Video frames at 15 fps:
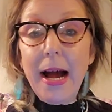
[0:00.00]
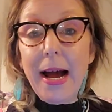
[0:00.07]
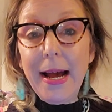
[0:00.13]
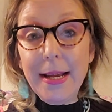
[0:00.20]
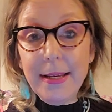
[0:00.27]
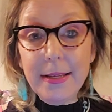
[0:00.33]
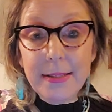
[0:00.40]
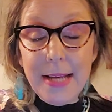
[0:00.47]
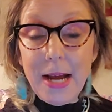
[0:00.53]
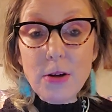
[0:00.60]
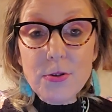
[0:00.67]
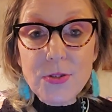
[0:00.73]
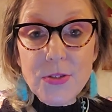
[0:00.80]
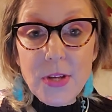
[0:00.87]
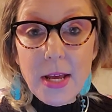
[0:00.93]
i
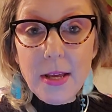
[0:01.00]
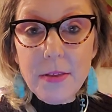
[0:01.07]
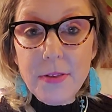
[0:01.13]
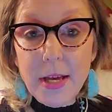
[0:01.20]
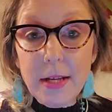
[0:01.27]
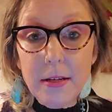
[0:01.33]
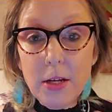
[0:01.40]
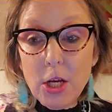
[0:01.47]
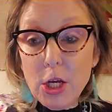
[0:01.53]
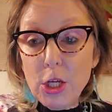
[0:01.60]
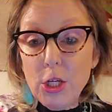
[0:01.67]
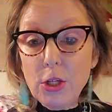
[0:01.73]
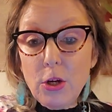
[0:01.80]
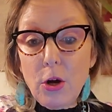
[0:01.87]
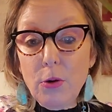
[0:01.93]
now say that
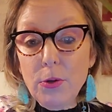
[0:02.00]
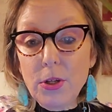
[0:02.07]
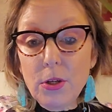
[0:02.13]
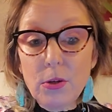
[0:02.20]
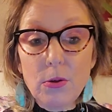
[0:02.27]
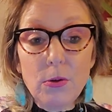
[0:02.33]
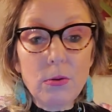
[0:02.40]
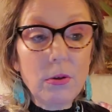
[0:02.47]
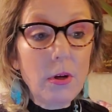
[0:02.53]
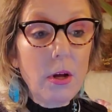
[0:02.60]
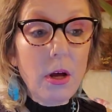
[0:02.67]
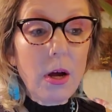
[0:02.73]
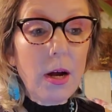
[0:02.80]
you know you